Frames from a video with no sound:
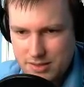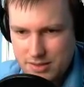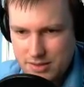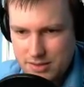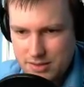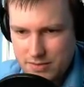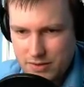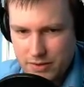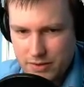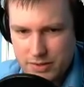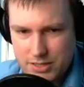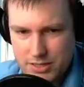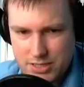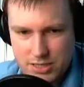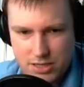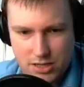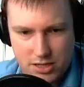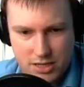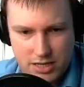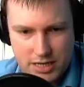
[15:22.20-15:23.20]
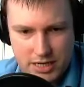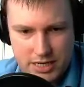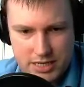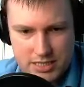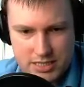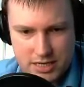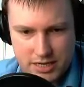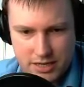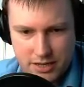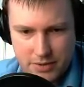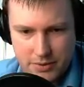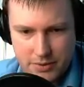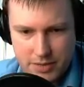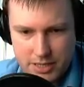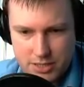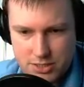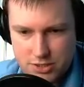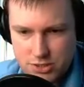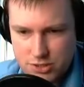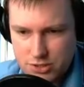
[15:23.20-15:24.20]
go into colonies and I go
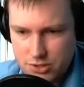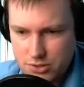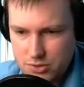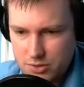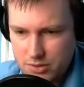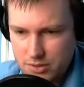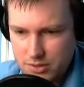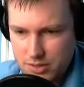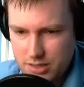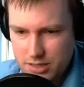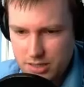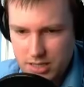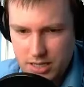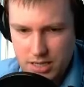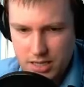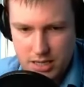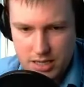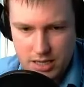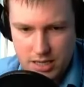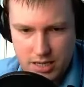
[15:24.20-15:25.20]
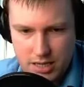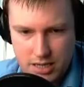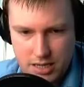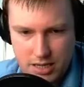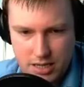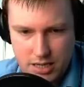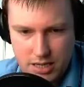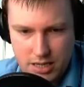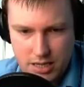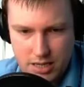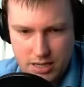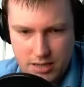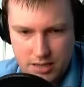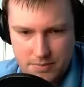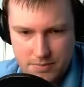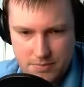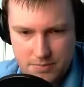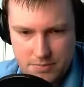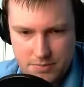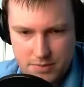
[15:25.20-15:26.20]
into the...
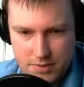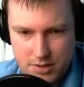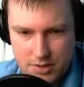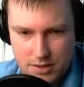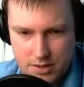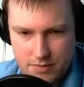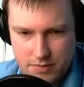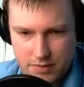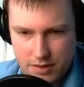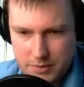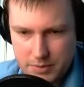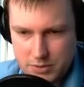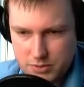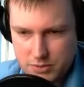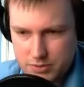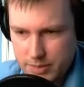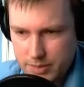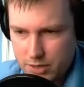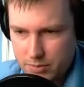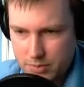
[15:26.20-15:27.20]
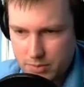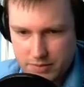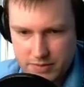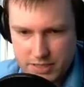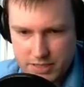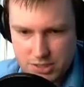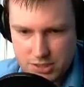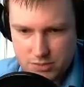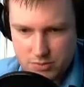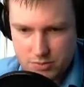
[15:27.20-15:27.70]
I forget which one's my home one. I think it's this one.